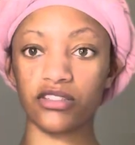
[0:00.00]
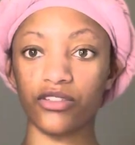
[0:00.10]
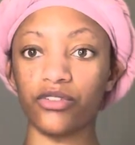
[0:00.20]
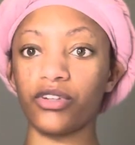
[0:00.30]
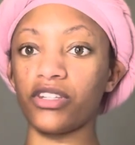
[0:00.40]

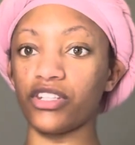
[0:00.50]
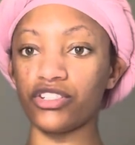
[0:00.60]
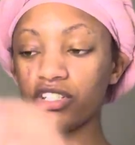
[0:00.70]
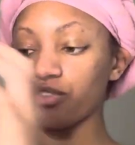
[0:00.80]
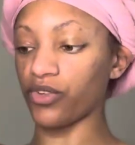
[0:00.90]
So
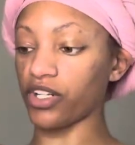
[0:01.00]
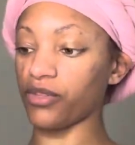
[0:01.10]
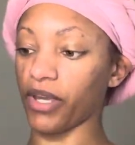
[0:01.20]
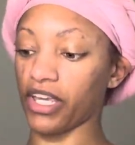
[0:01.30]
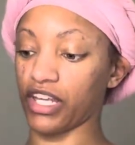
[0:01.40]
initially running
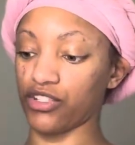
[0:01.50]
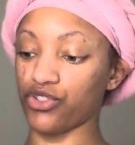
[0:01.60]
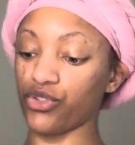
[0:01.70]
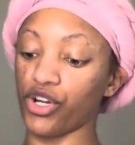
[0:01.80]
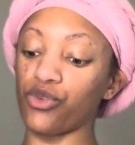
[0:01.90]
my hands
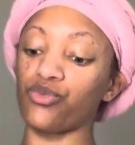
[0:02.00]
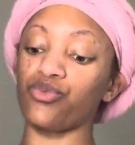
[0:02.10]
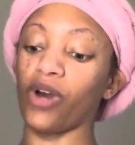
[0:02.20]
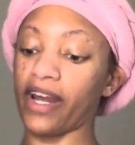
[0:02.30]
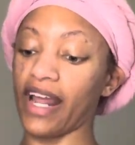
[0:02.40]
through her
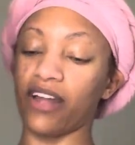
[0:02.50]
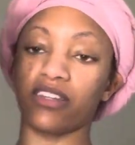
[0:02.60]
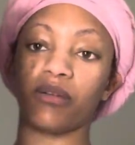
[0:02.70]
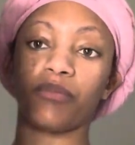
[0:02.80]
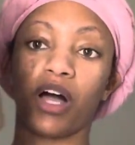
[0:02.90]
right out of
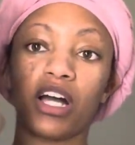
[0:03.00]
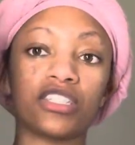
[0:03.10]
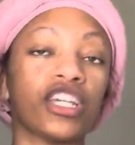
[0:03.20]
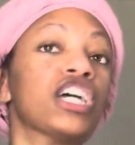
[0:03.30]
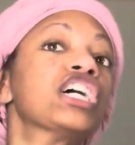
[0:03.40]
the box,
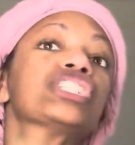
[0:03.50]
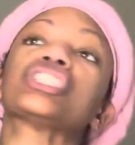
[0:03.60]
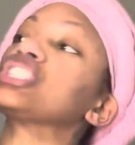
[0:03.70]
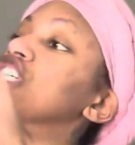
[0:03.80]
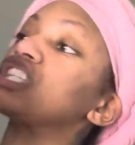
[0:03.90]

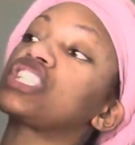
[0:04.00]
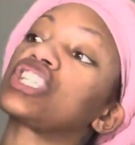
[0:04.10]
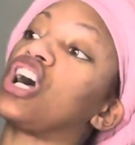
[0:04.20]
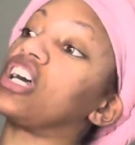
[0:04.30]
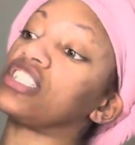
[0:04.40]
she is
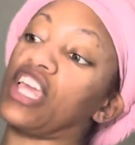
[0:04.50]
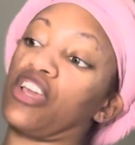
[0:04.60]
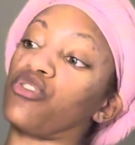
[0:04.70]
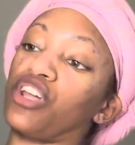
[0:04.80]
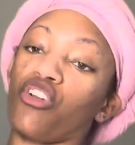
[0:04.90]
not
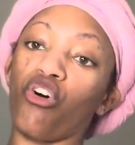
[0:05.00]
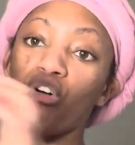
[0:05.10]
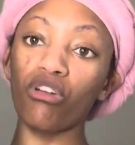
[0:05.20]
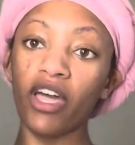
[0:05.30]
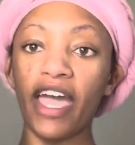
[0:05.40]
tangled at
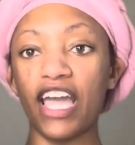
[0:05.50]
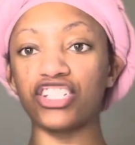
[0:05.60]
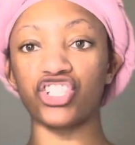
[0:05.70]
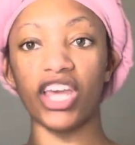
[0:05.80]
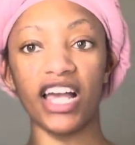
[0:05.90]
all. And
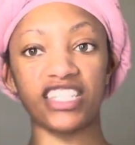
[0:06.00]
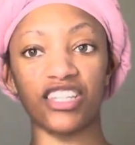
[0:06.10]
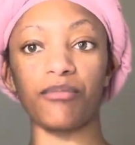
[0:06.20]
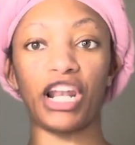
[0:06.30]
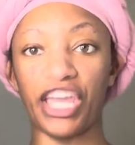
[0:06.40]
she has
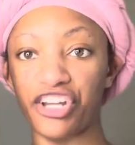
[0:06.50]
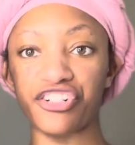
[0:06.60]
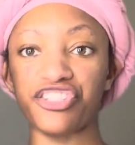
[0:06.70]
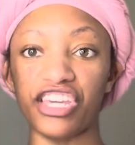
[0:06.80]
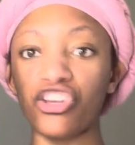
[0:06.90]
them
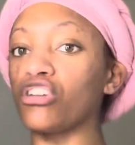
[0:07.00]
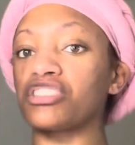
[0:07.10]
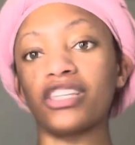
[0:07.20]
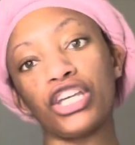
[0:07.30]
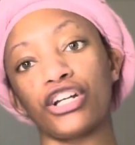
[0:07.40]
layers that y'all
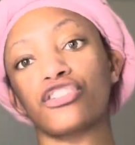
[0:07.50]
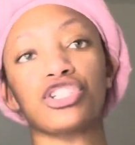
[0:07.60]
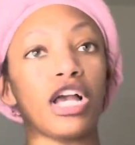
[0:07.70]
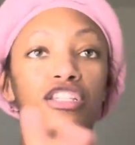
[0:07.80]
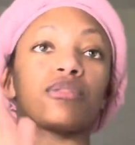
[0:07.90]
see here. She
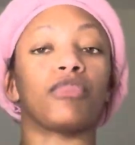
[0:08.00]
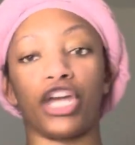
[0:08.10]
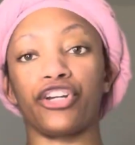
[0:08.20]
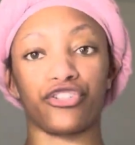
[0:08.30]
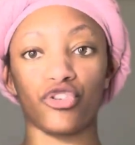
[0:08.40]
has some
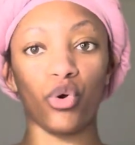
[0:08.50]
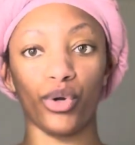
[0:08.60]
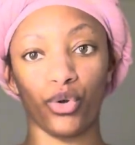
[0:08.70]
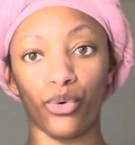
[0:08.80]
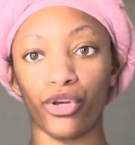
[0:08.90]
layers
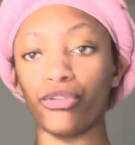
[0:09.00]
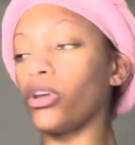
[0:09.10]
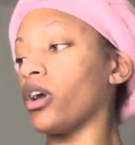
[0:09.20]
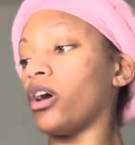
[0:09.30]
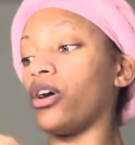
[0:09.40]
going on.
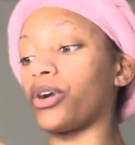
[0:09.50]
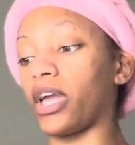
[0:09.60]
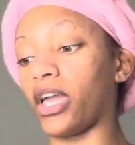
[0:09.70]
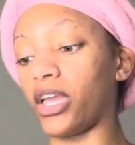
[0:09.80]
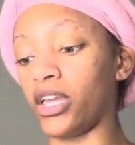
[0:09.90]

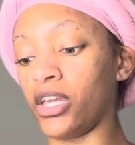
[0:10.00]
Okay,